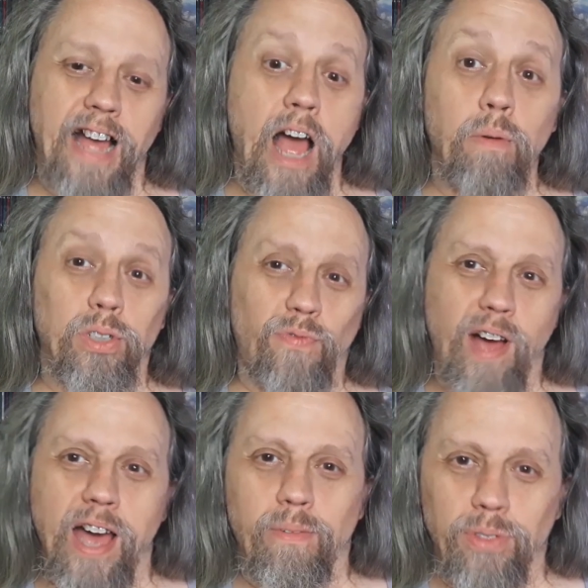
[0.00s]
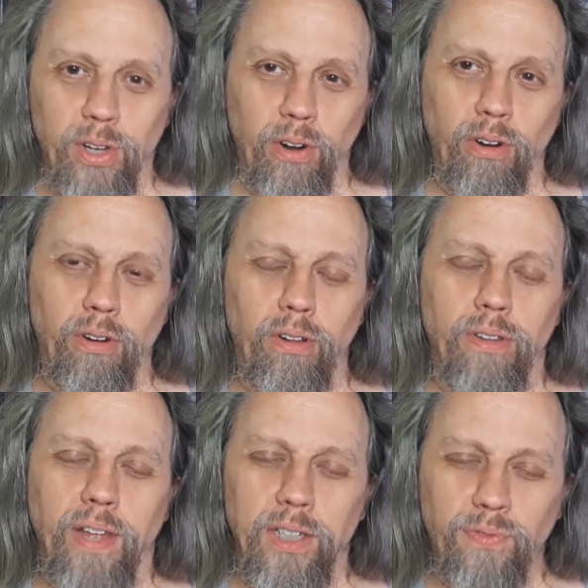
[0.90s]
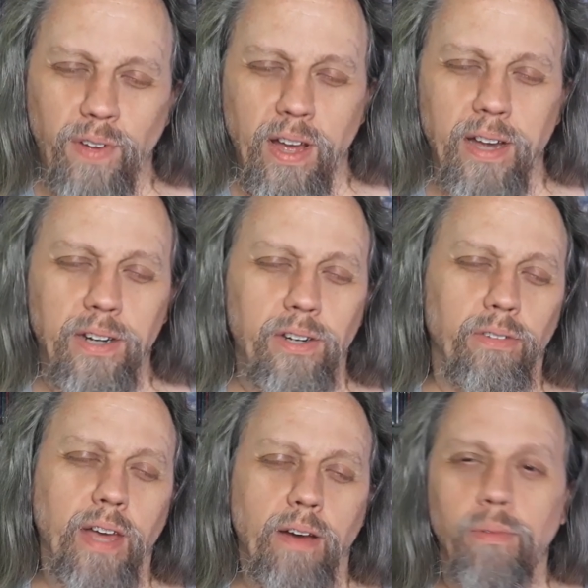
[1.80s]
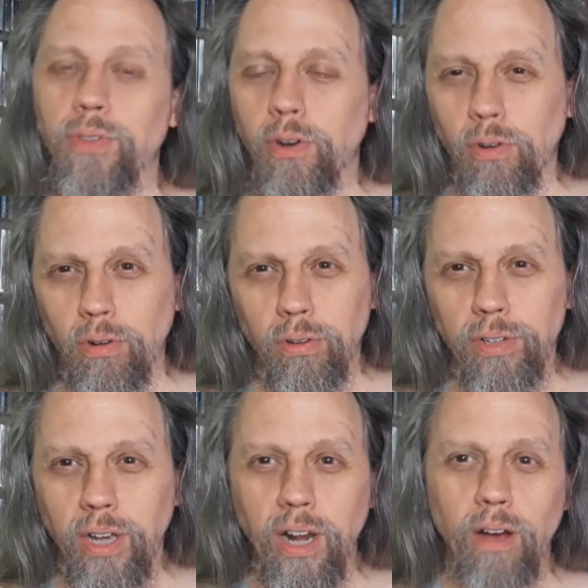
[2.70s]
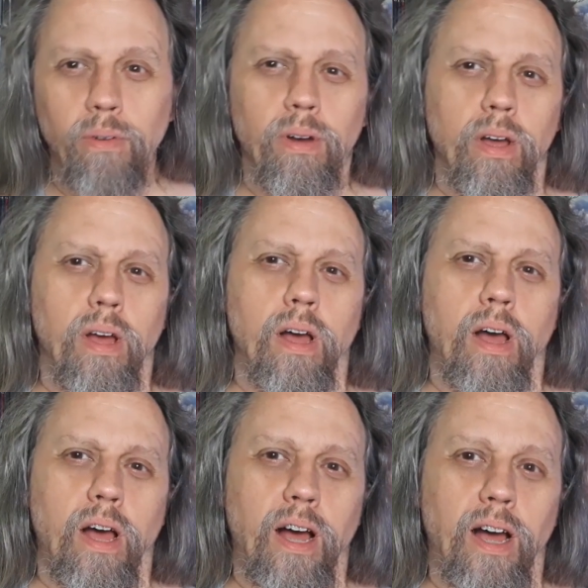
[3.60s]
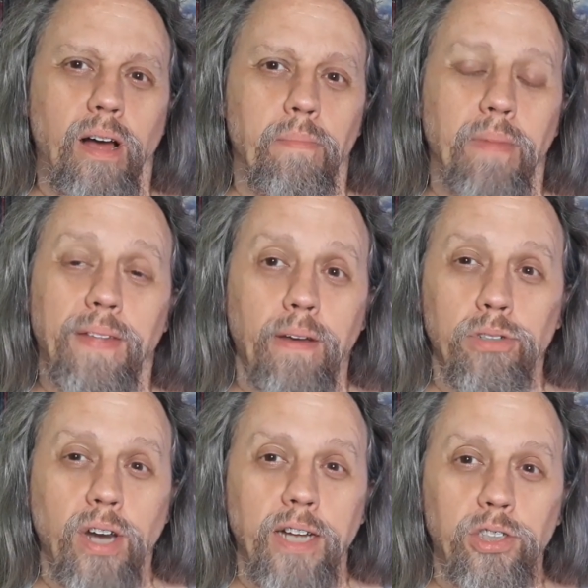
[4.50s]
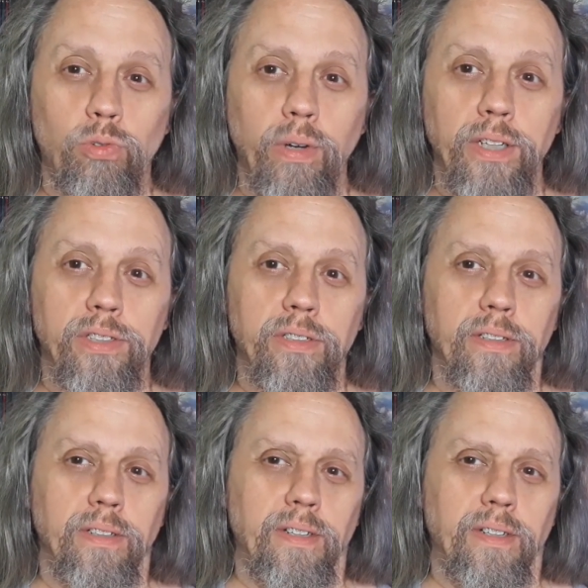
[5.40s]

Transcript: I was fine with the girl. That's fine. Do that with the girl, and that was a nice twist,